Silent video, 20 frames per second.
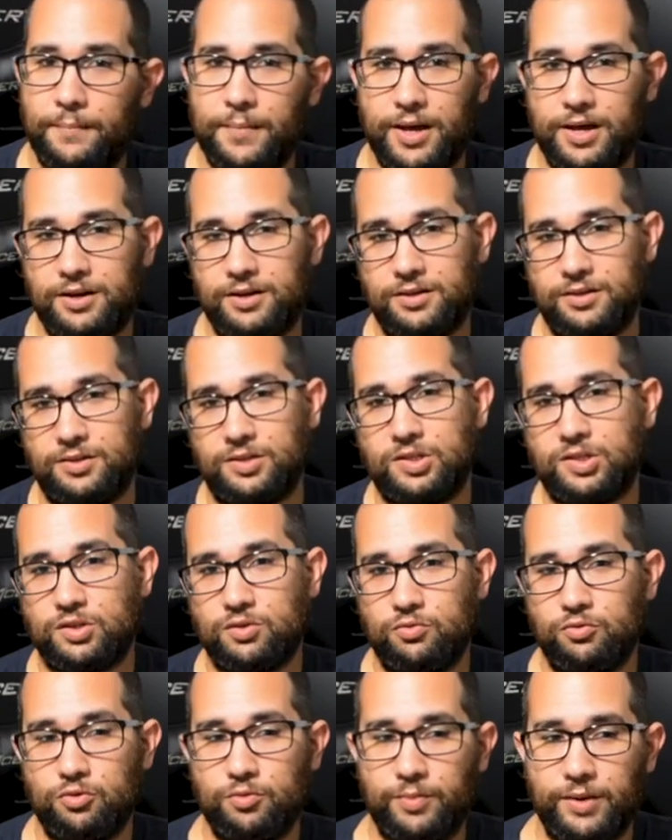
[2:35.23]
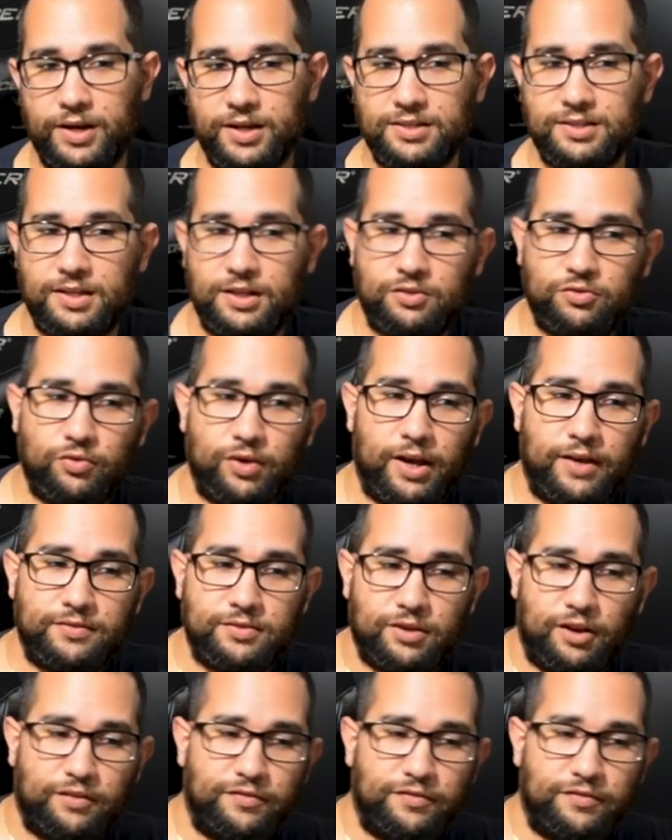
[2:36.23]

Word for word: about a school bus that drives